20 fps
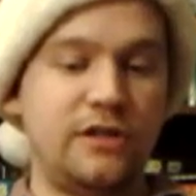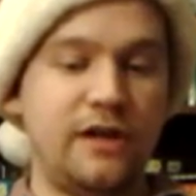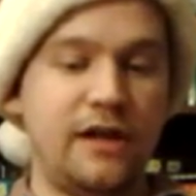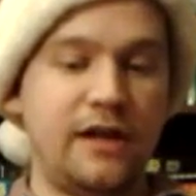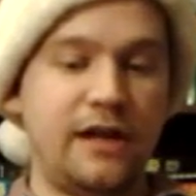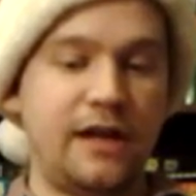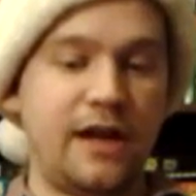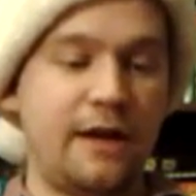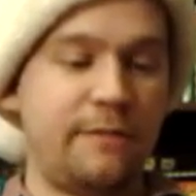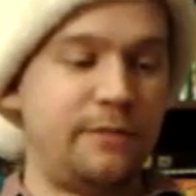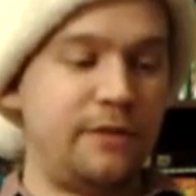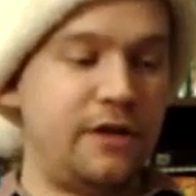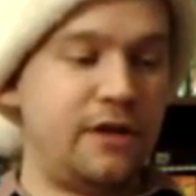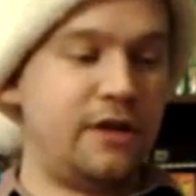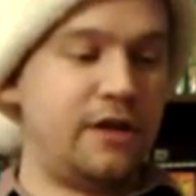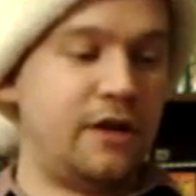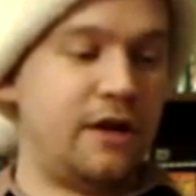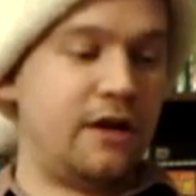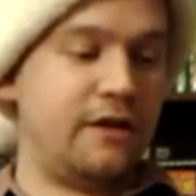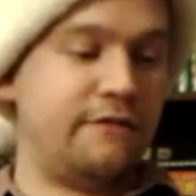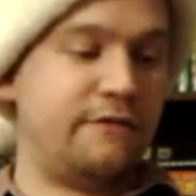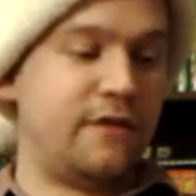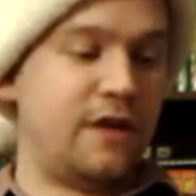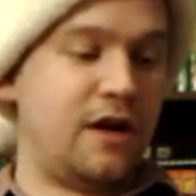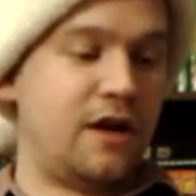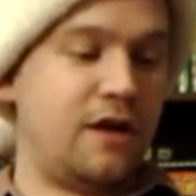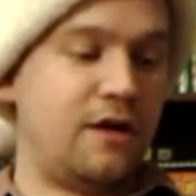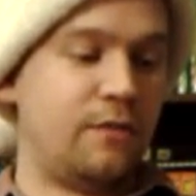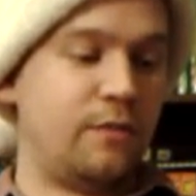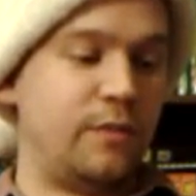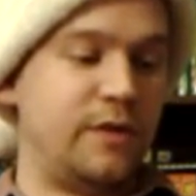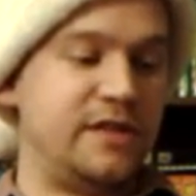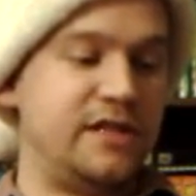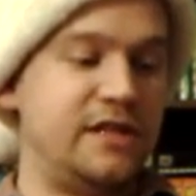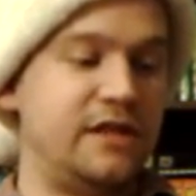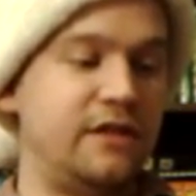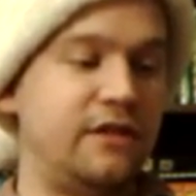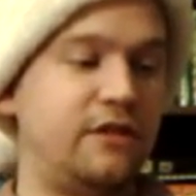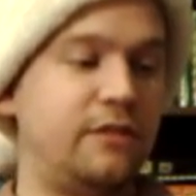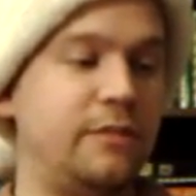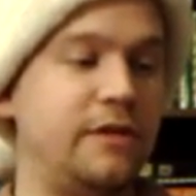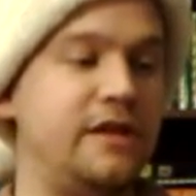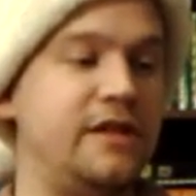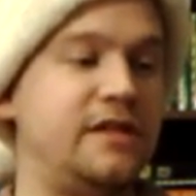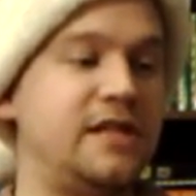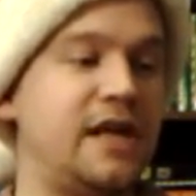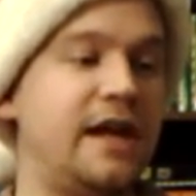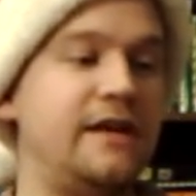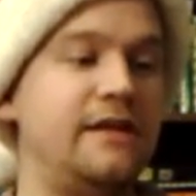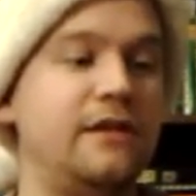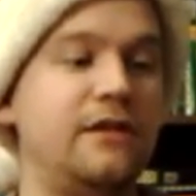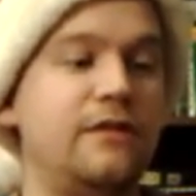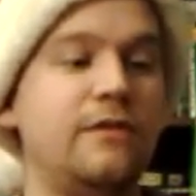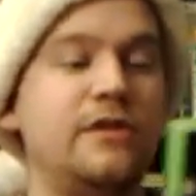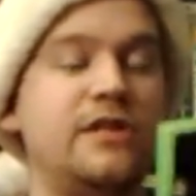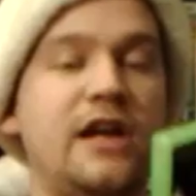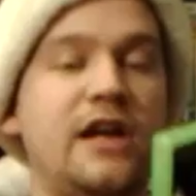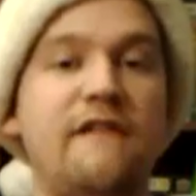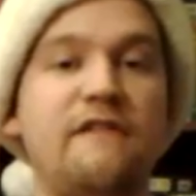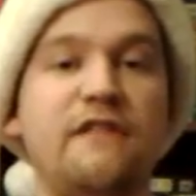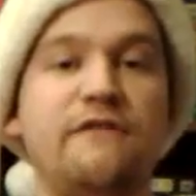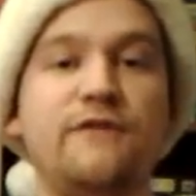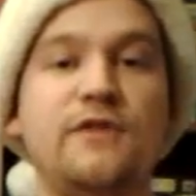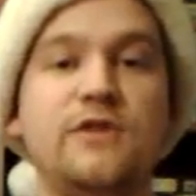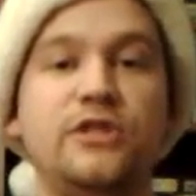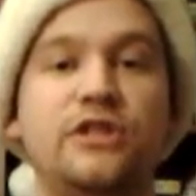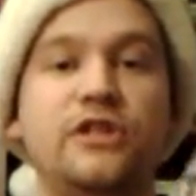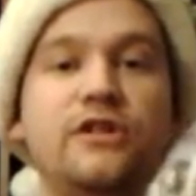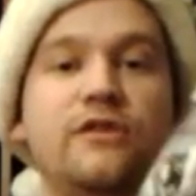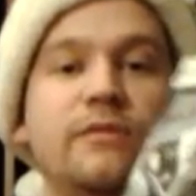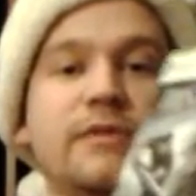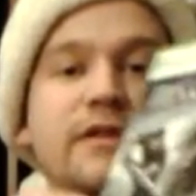got a copy of uh, Risen 3 Titan Lords. I have the first two